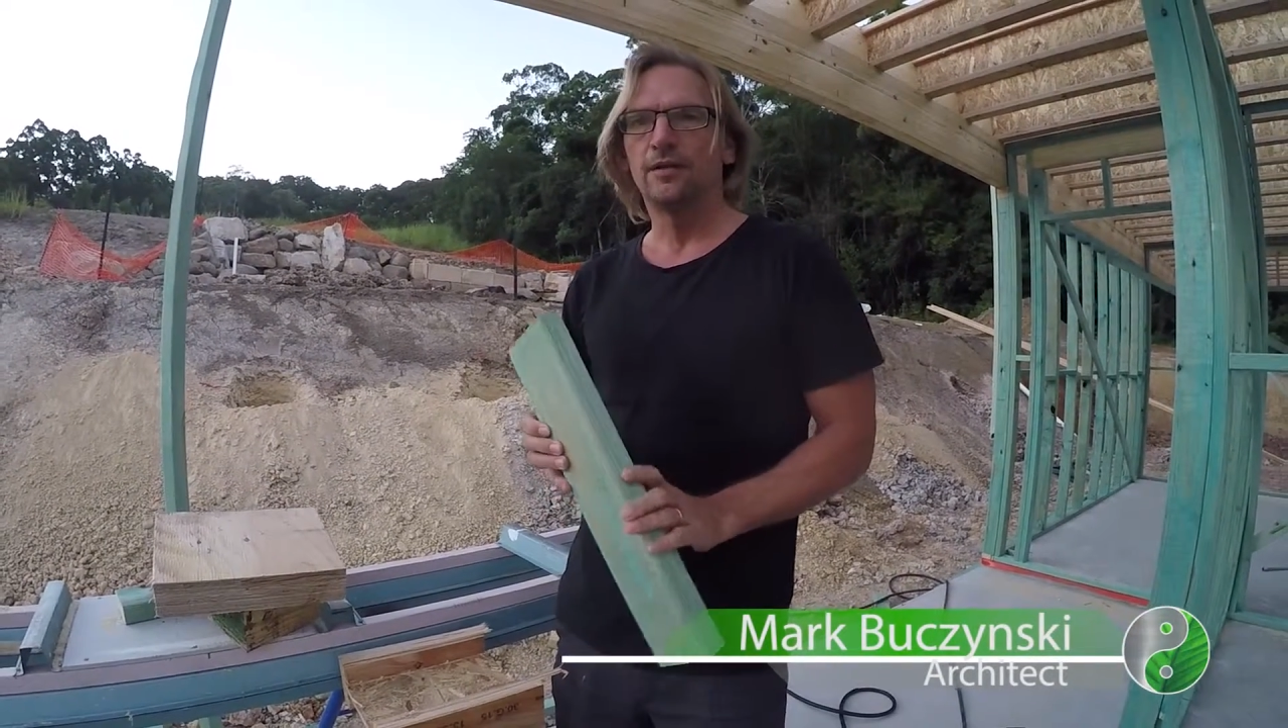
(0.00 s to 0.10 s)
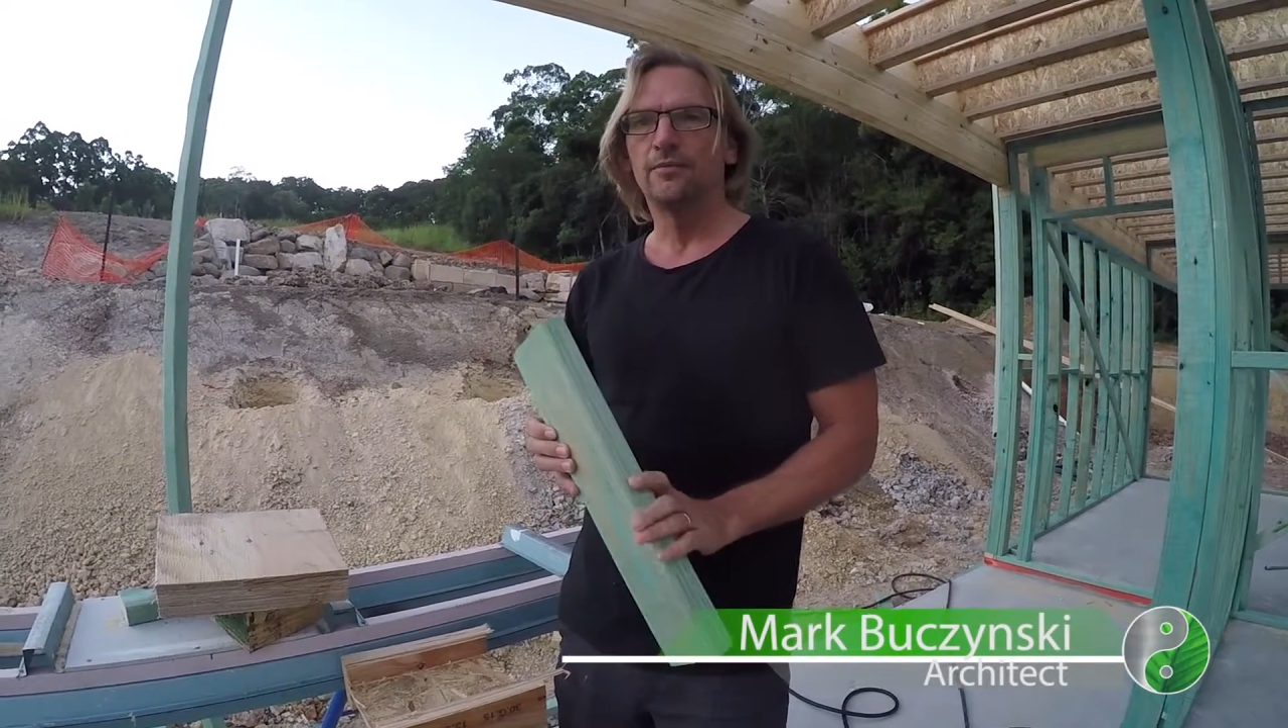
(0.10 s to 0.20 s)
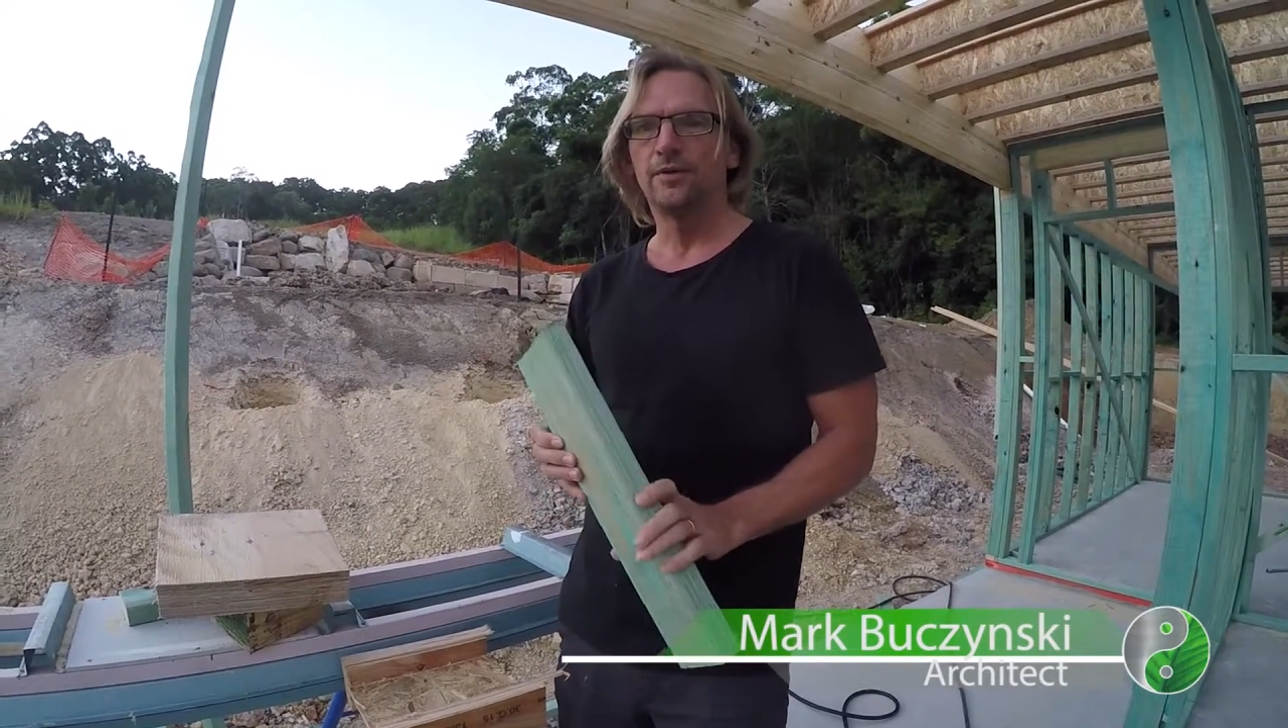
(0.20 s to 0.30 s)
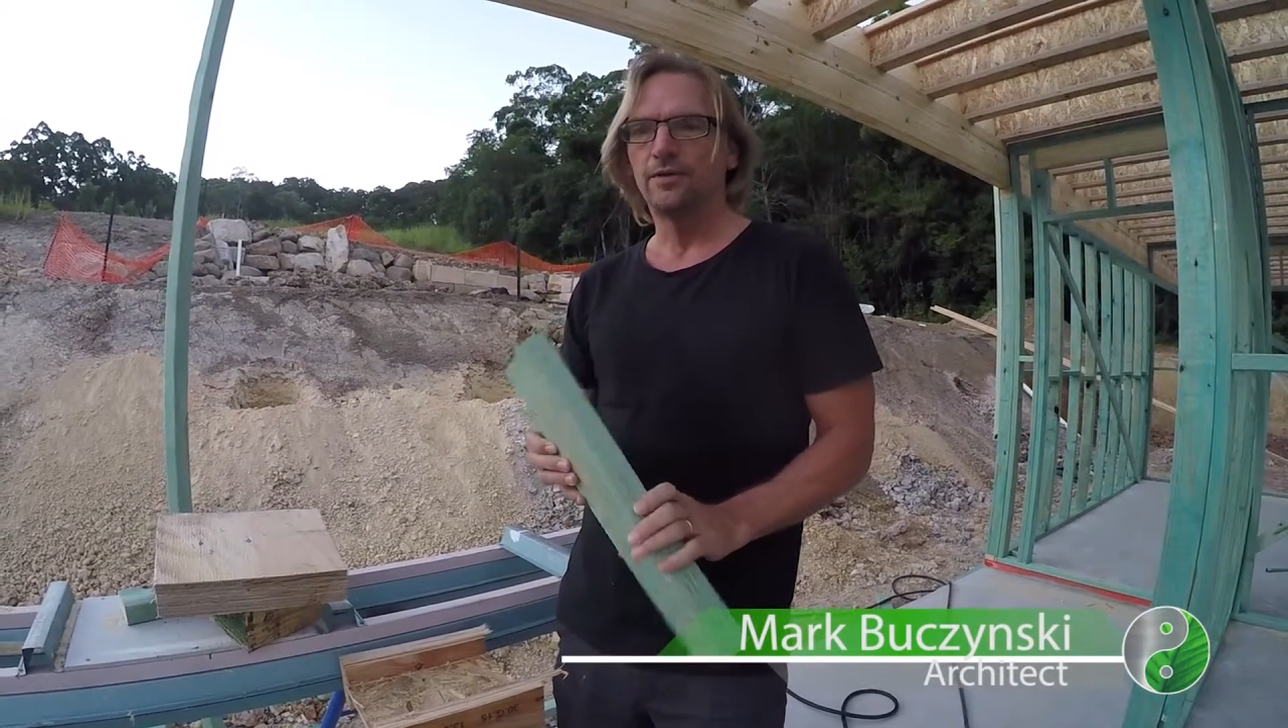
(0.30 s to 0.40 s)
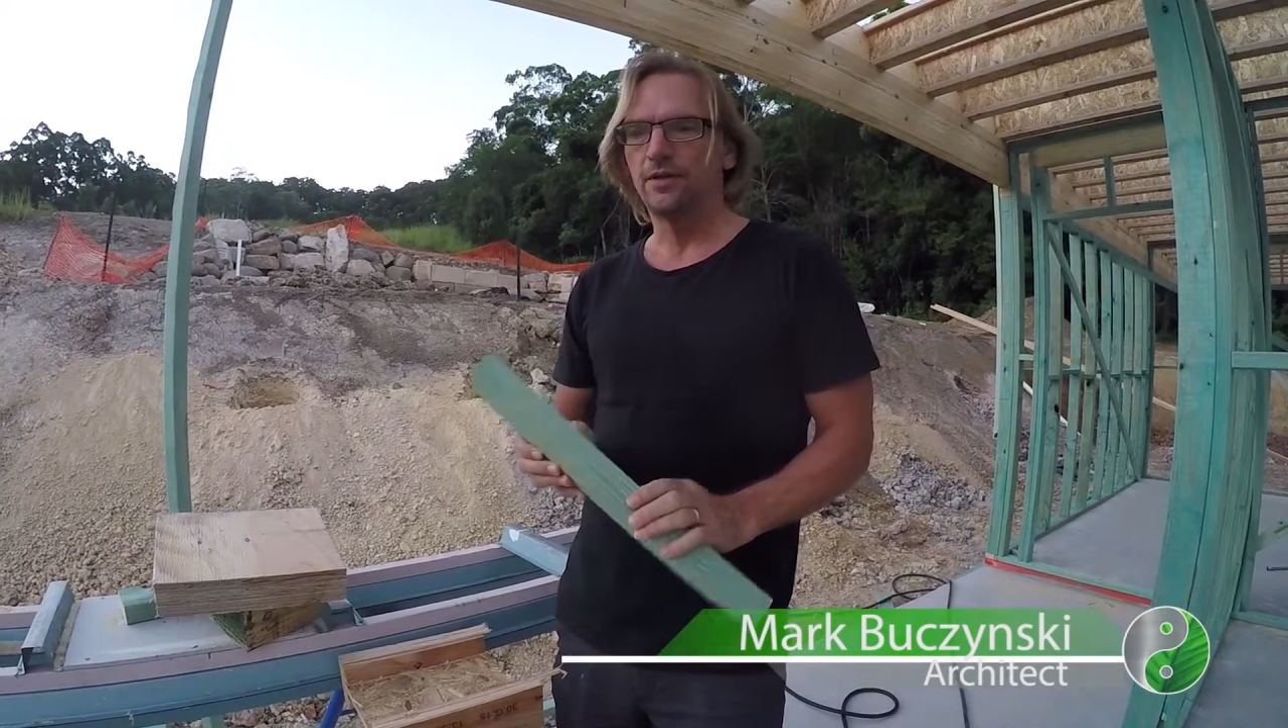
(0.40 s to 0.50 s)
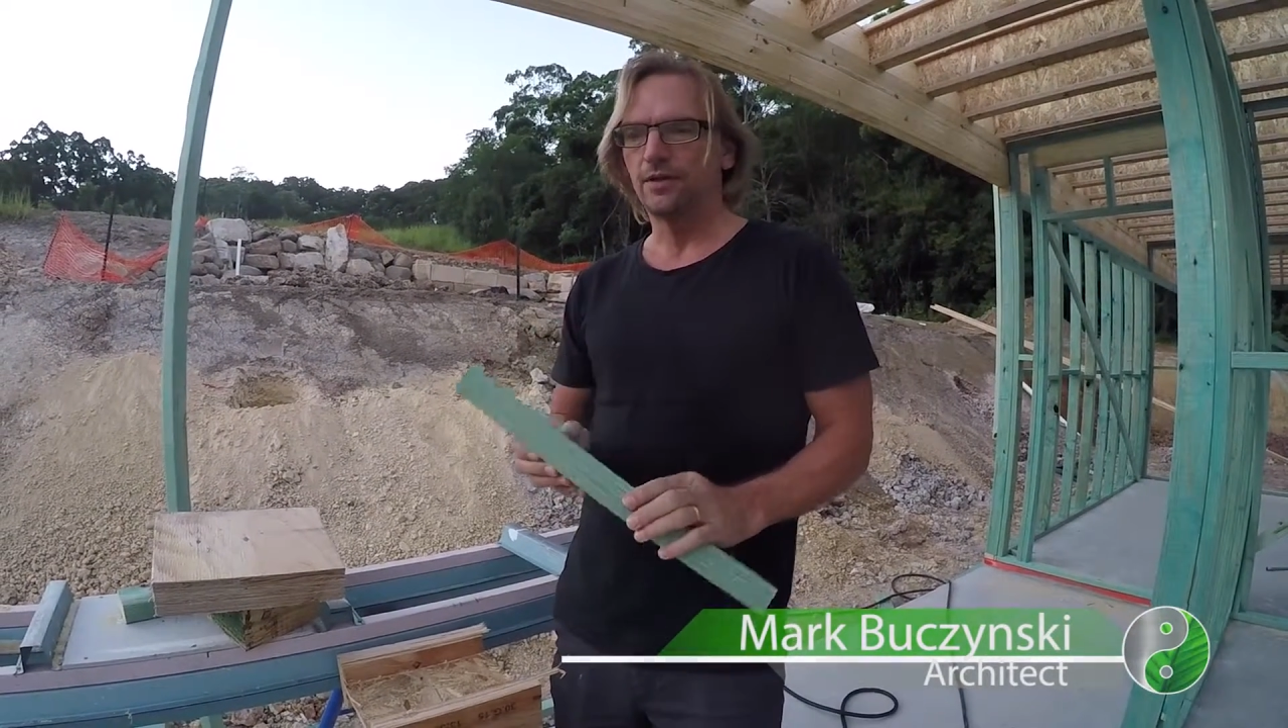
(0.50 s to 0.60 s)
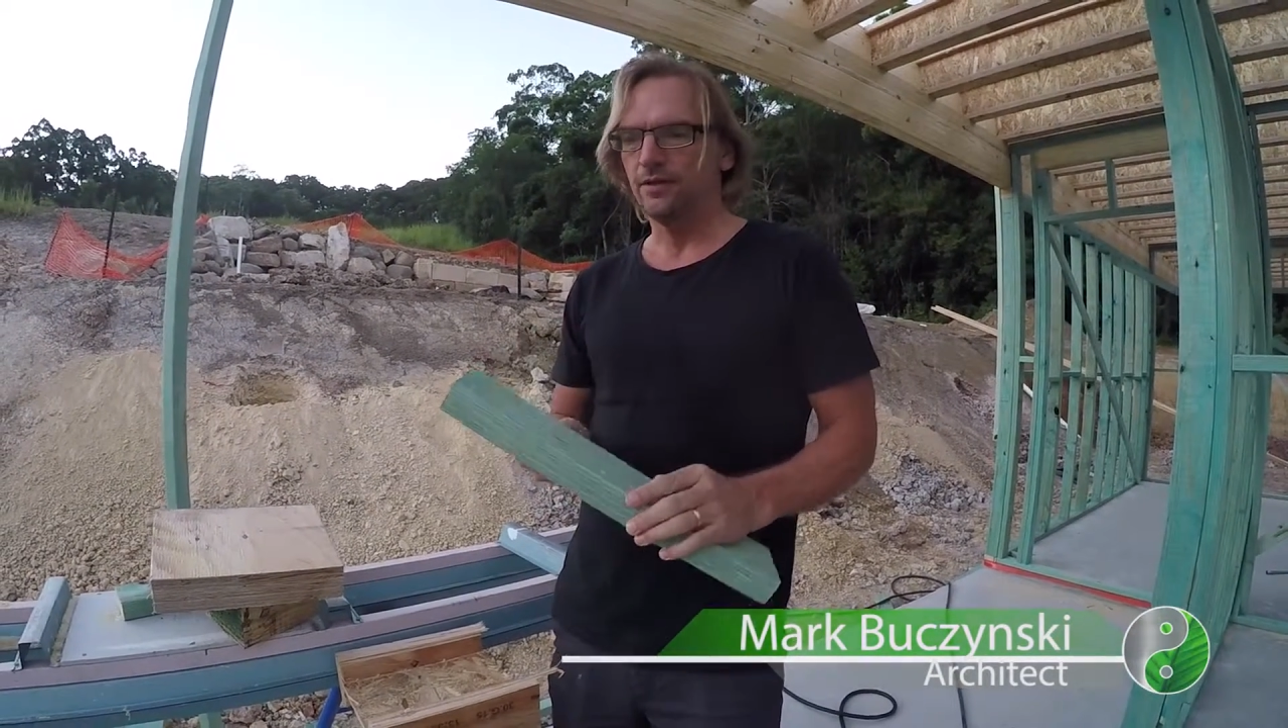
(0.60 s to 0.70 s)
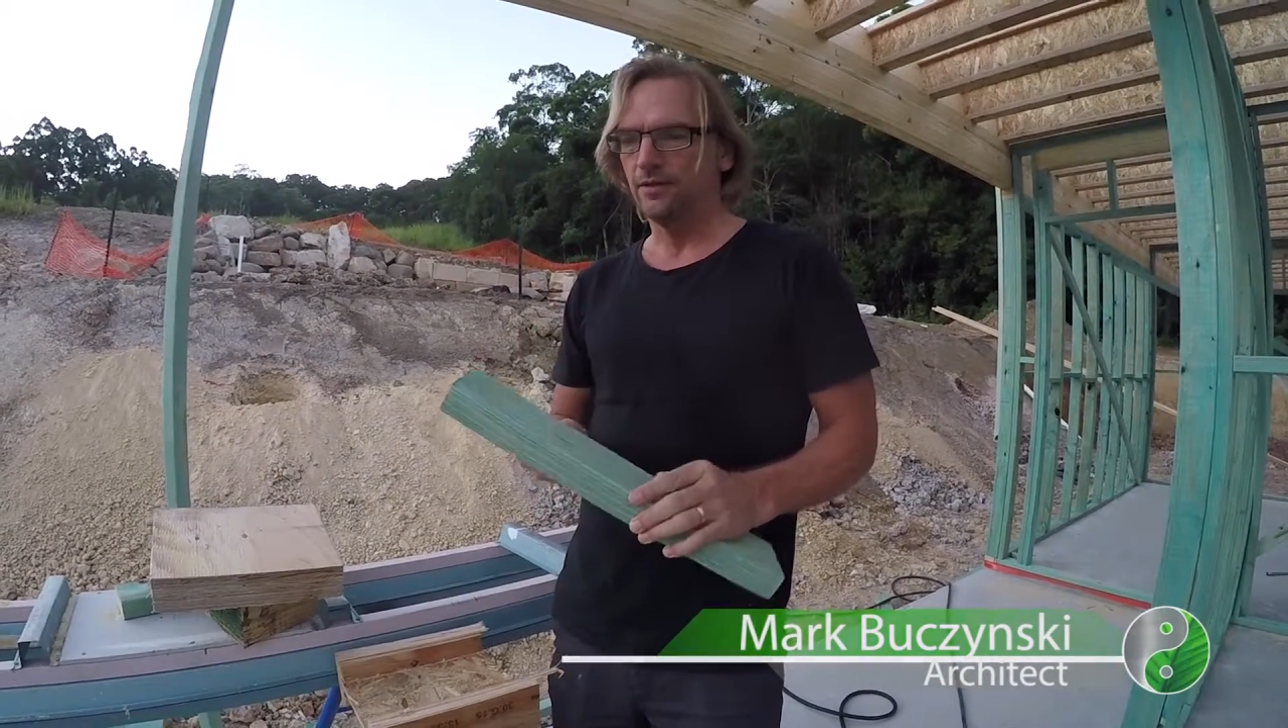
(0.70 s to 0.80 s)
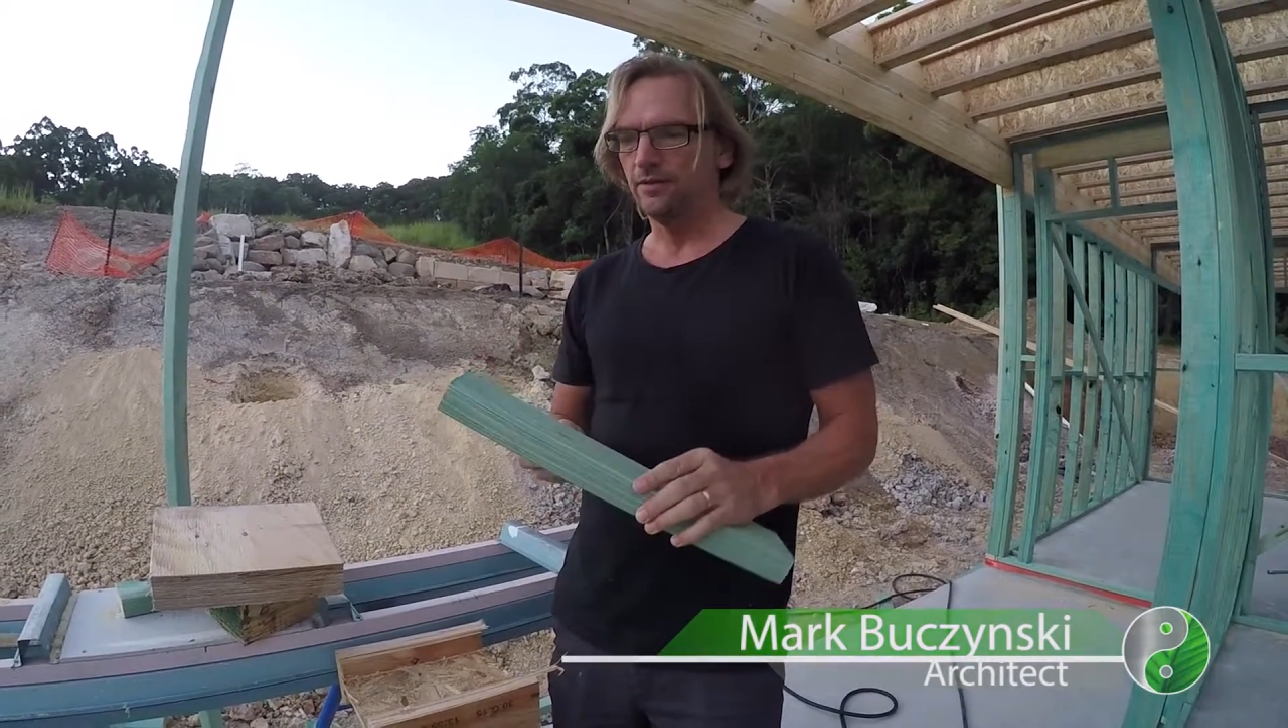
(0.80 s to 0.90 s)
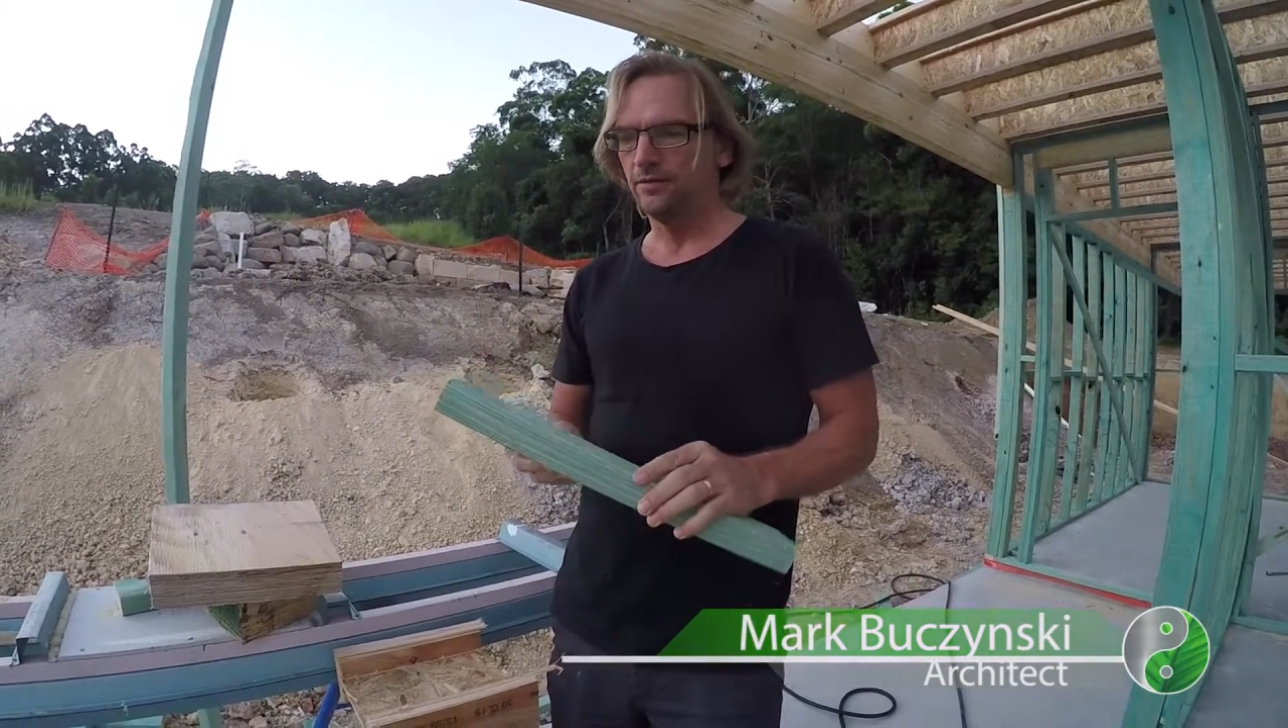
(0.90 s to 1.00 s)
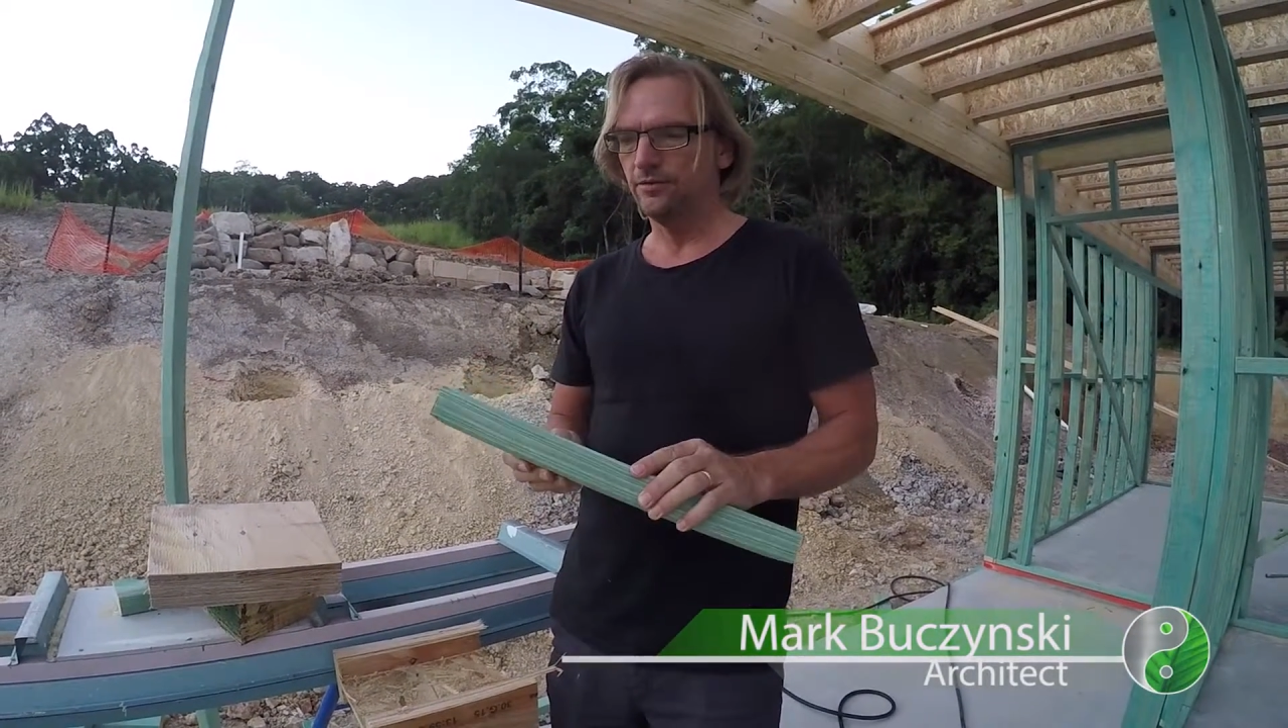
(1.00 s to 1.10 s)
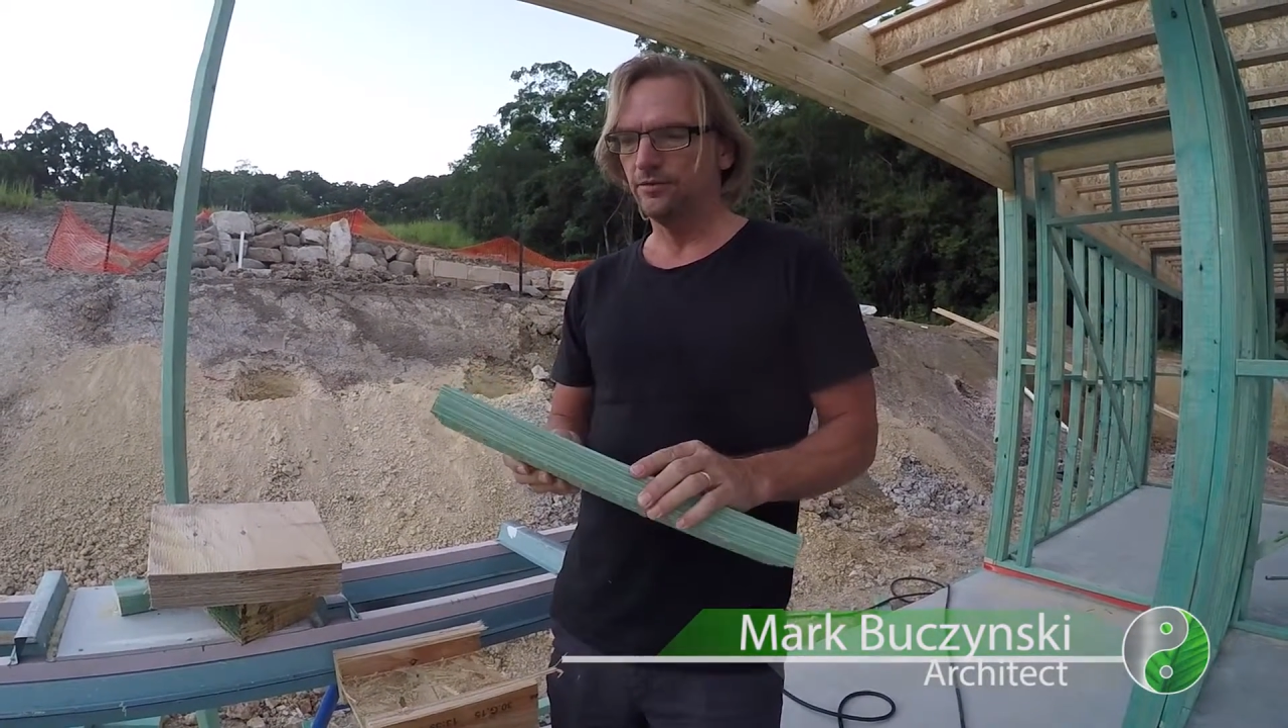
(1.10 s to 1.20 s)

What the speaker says: with a